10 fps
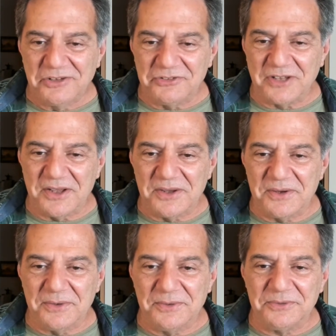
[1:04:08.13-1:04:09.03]

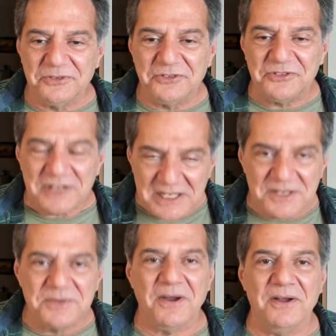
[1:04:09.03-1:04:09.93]
So
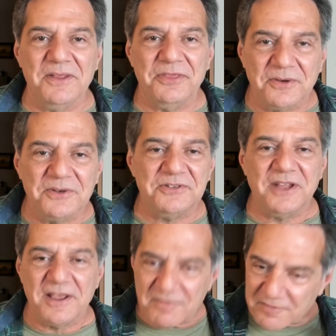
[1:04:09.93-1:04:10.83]
see you on
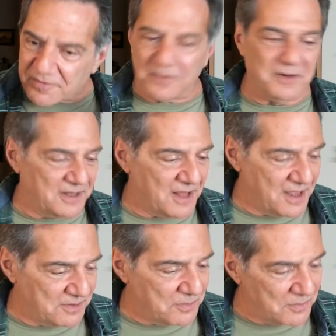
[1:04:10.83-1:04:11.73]
Thursday, 4 o'clock,